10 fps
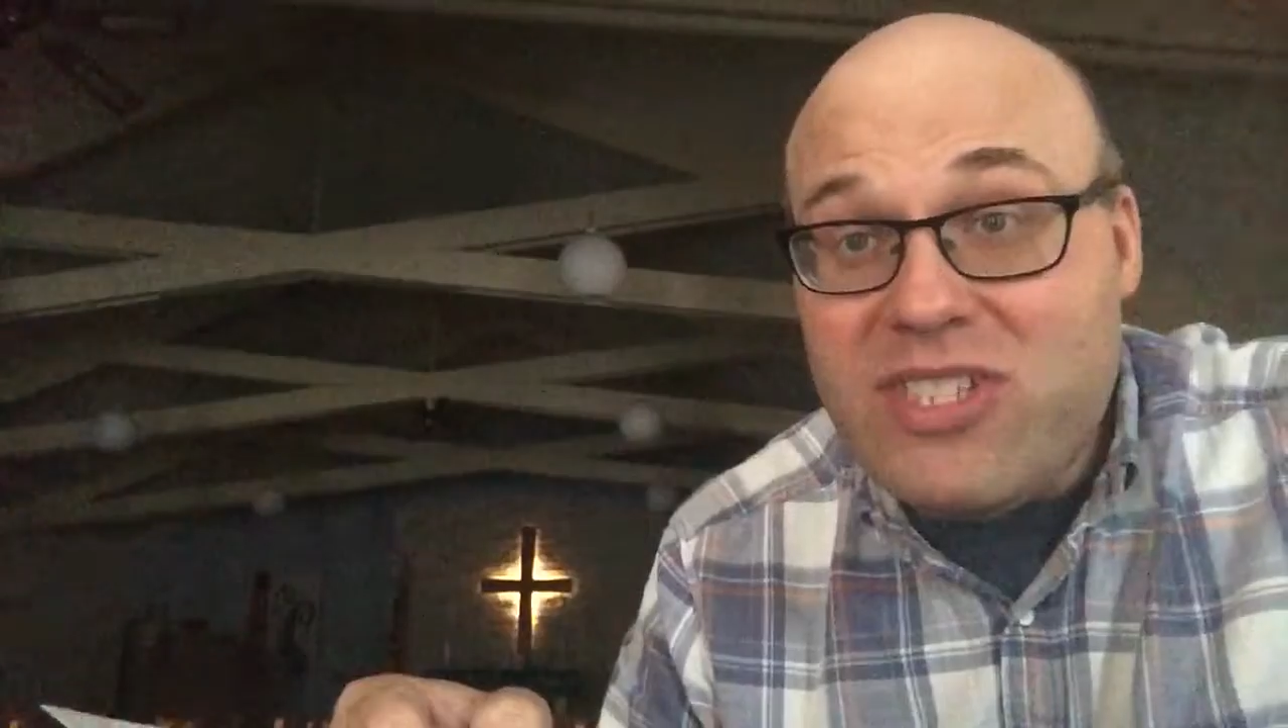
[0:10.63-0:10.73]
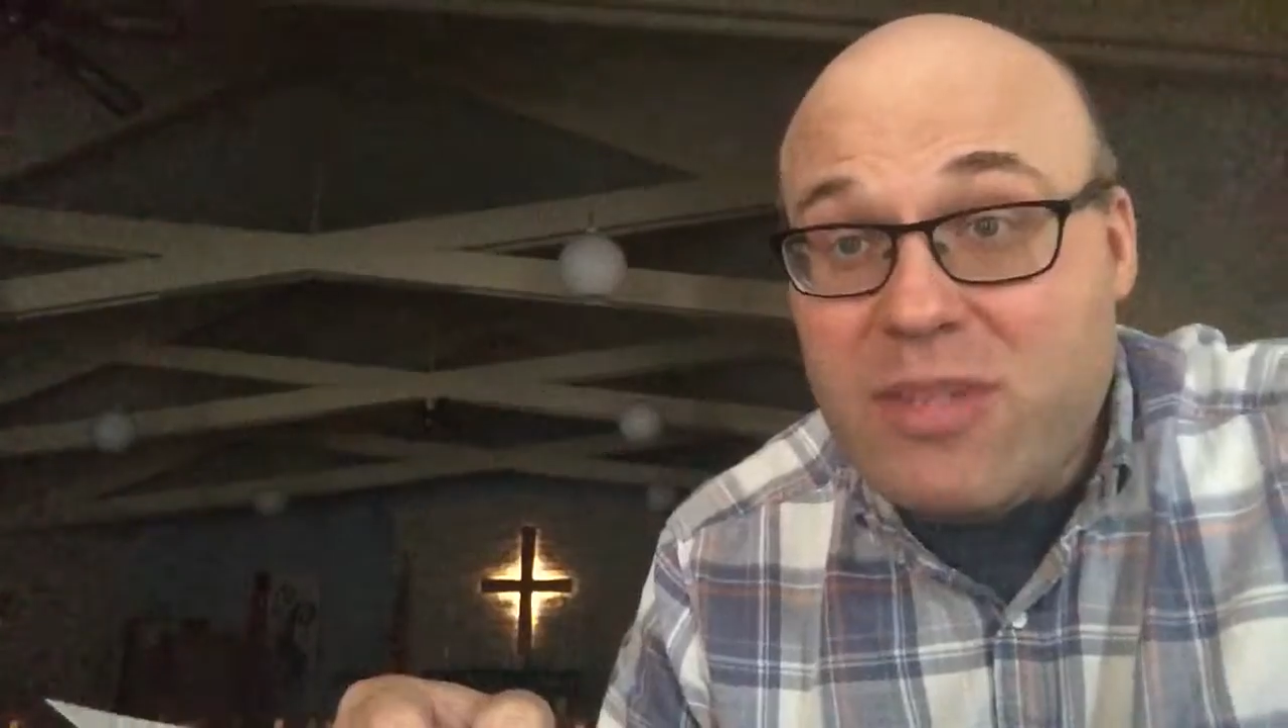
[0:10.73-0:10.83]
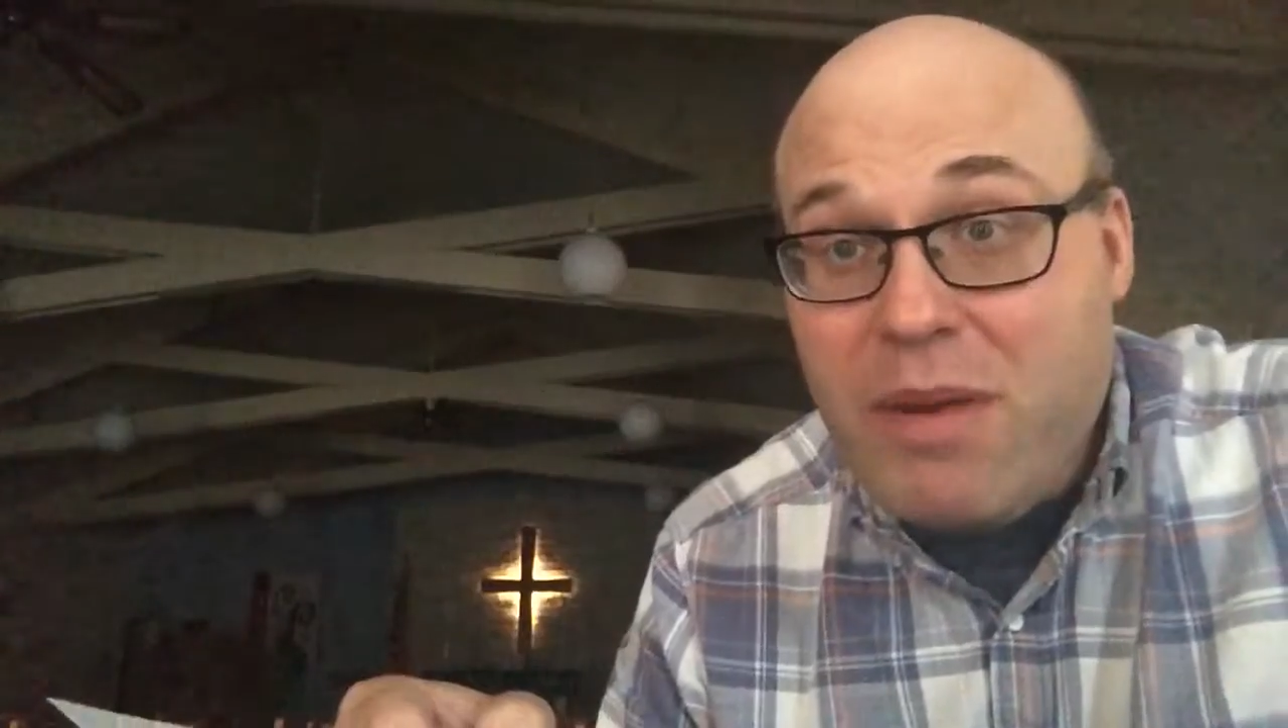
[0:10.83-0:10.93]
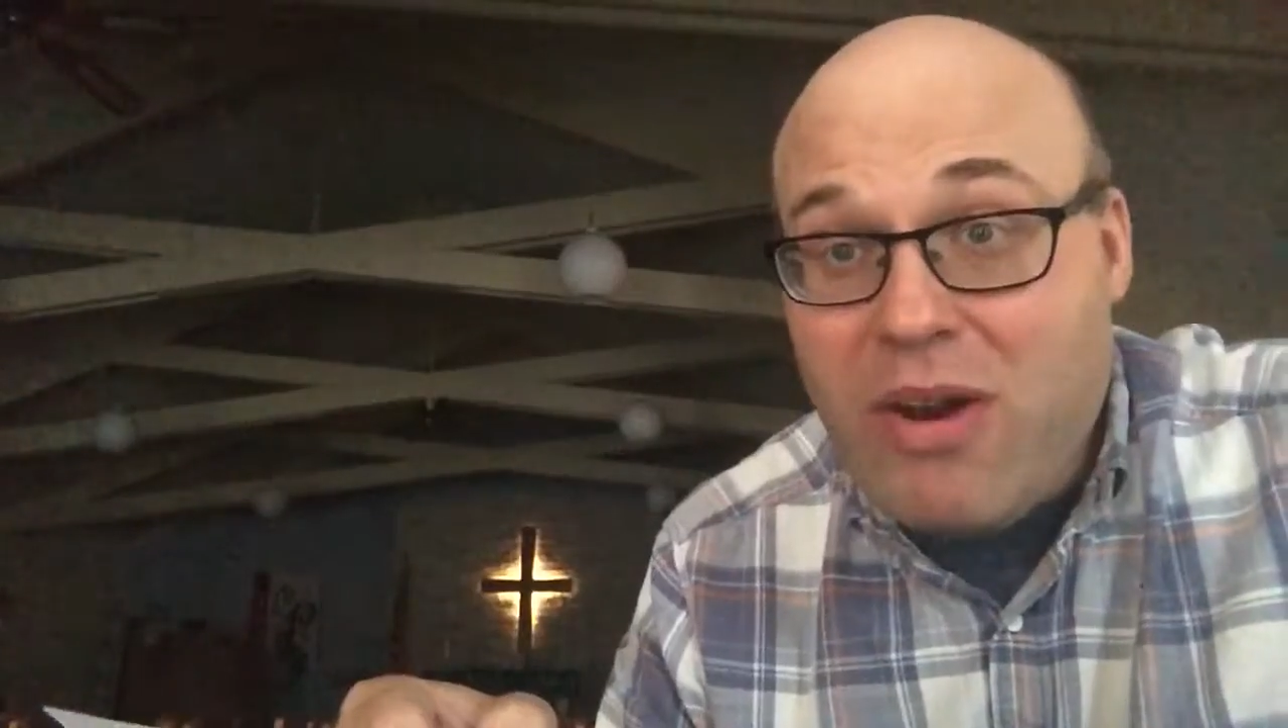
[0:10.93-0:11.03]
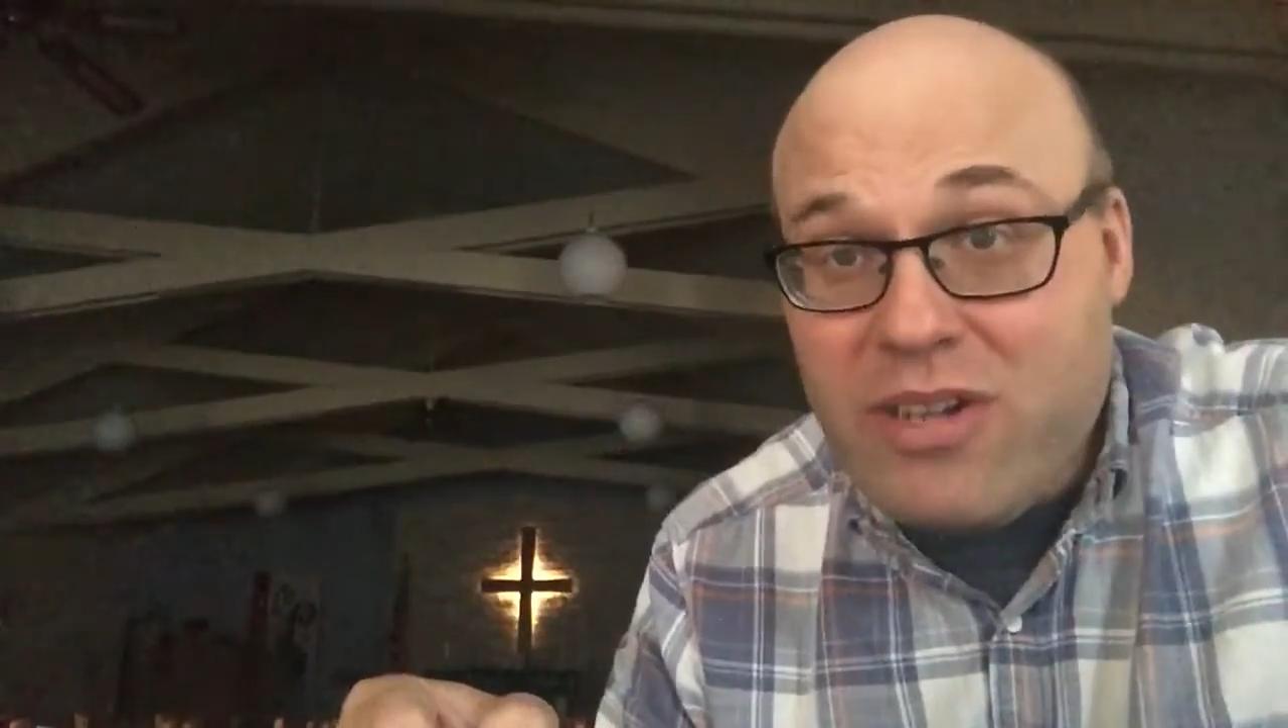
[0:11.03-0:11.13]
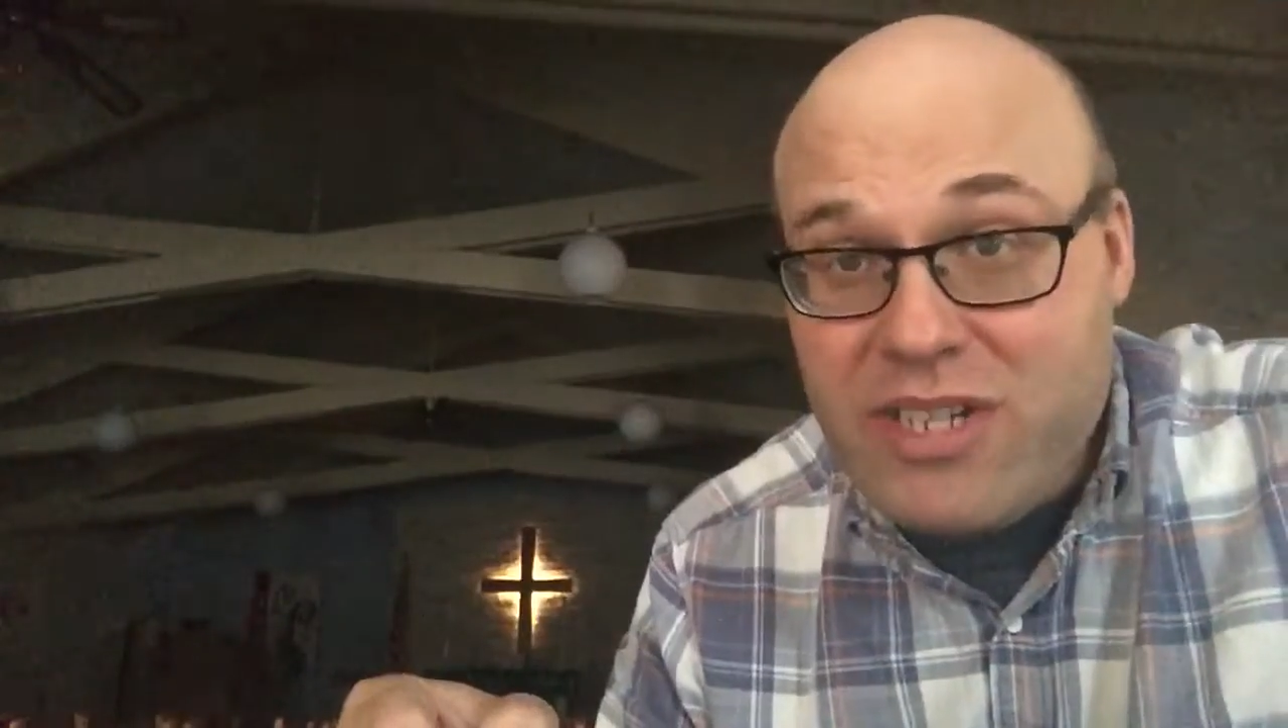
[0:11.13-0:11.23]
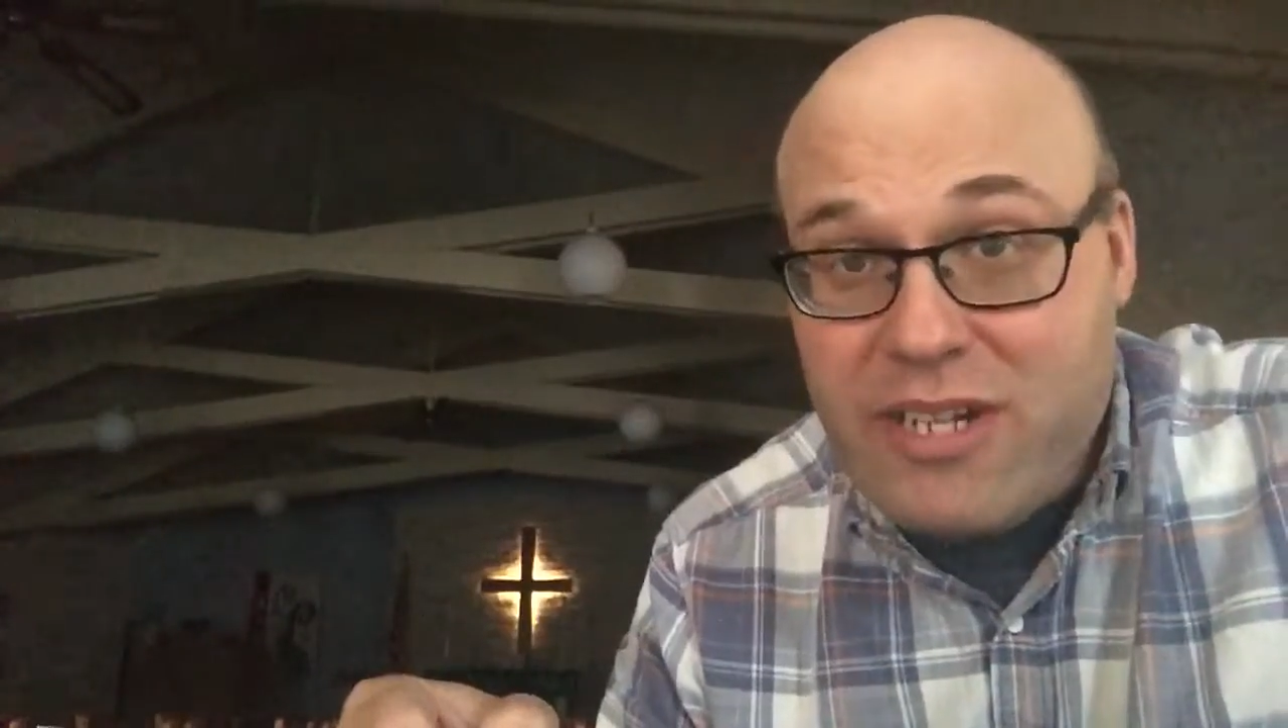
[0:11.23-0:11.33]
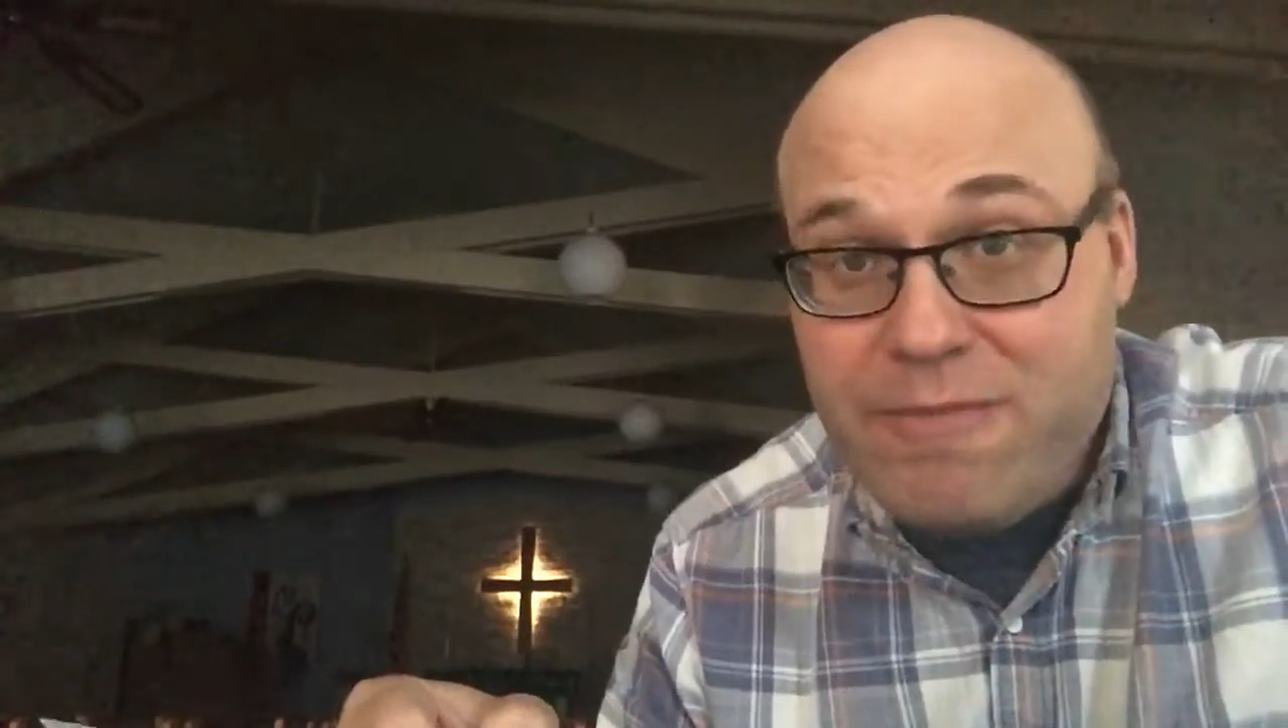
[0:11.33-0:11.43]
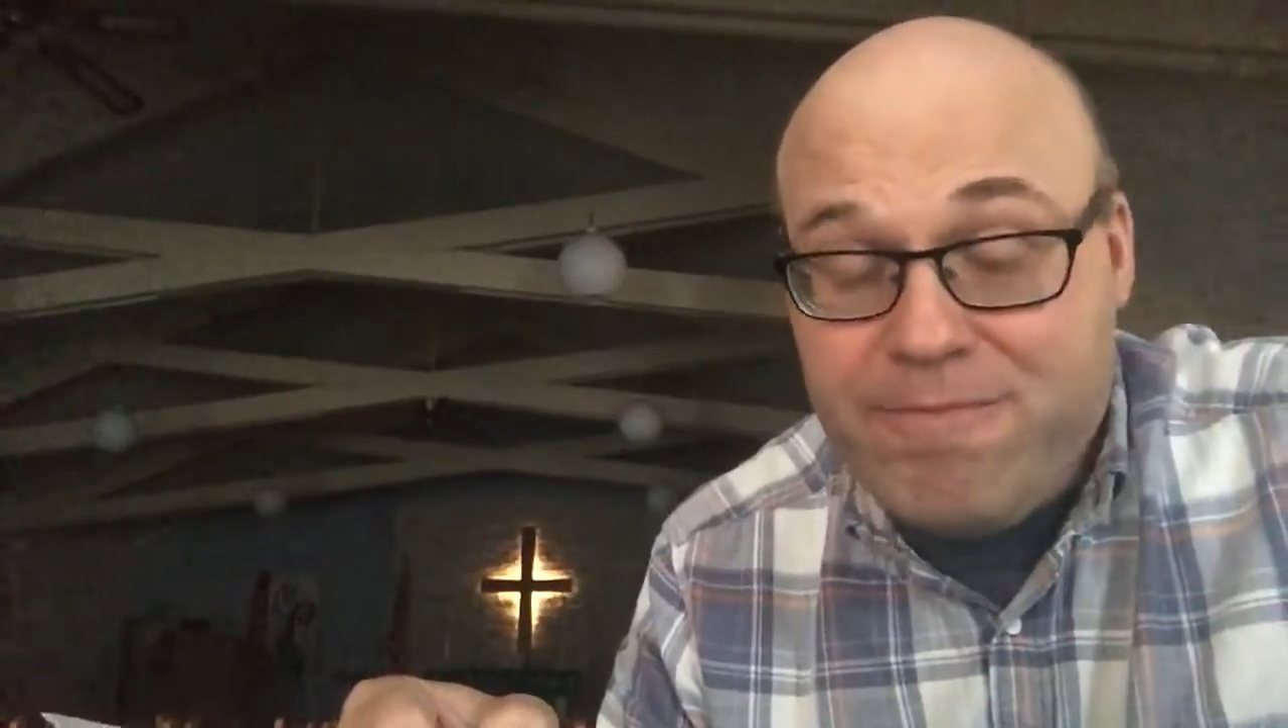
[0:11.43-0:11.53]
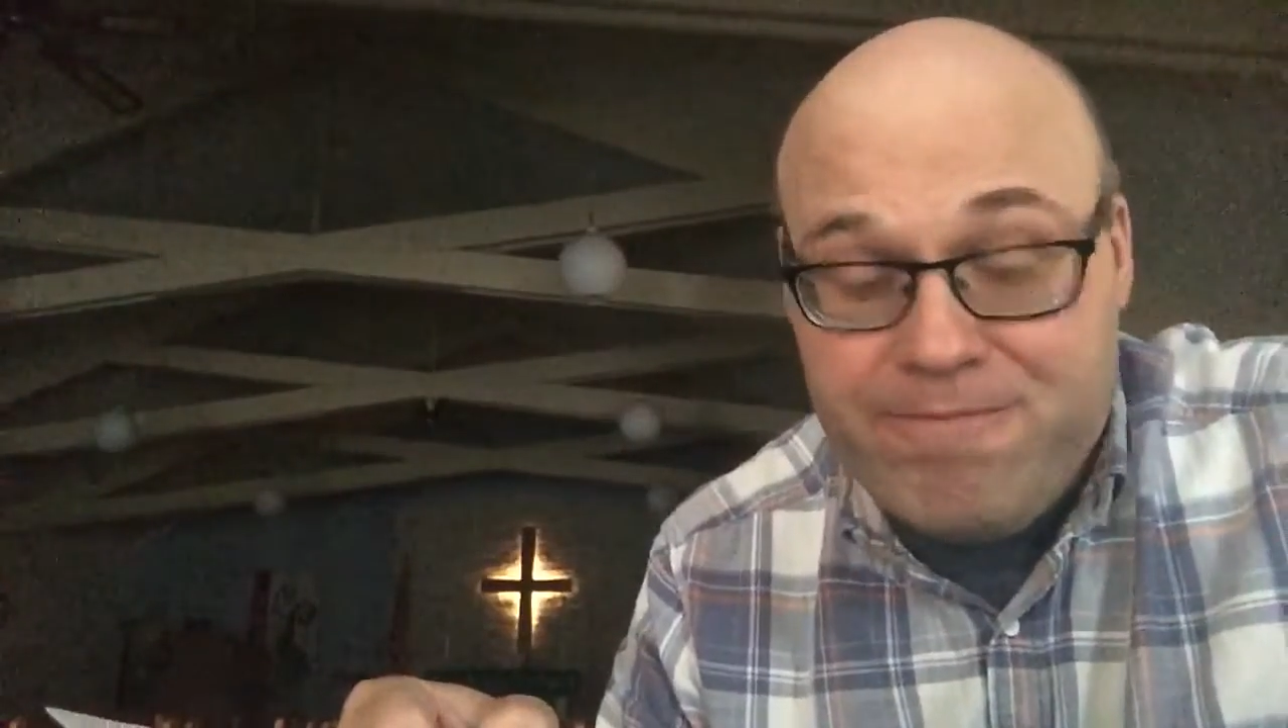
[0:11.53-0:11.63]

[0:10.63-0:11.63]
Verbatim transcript: Samaritan.